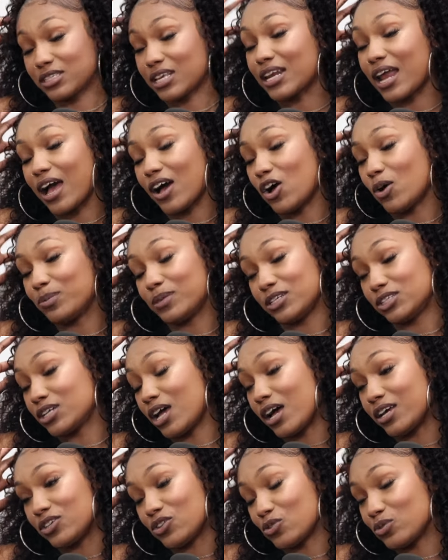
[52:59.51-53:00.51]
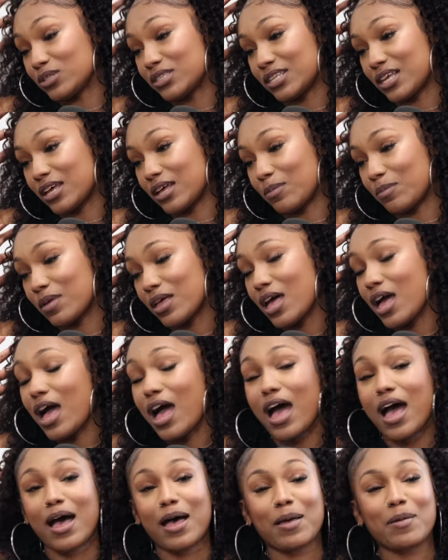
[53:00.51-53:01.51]
and I hope that y'all use them.
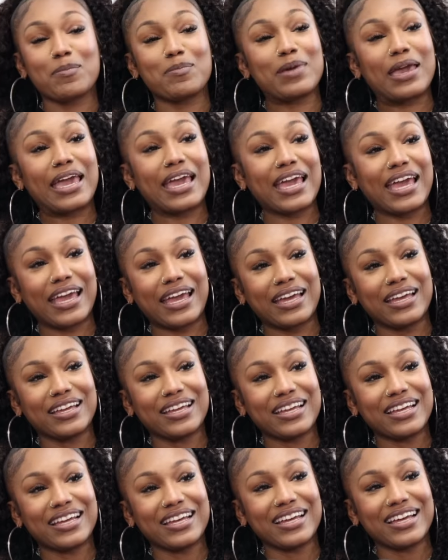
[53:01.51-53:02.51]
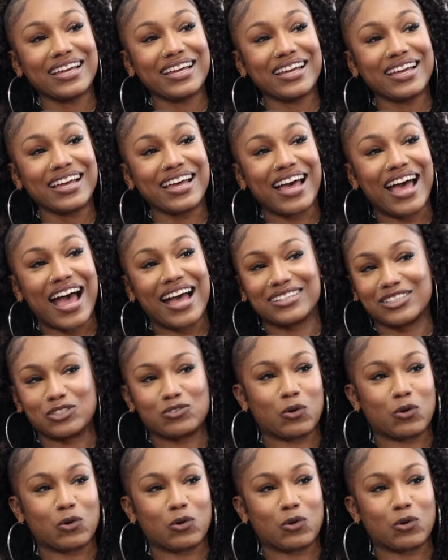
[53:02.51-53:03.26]
Me, I just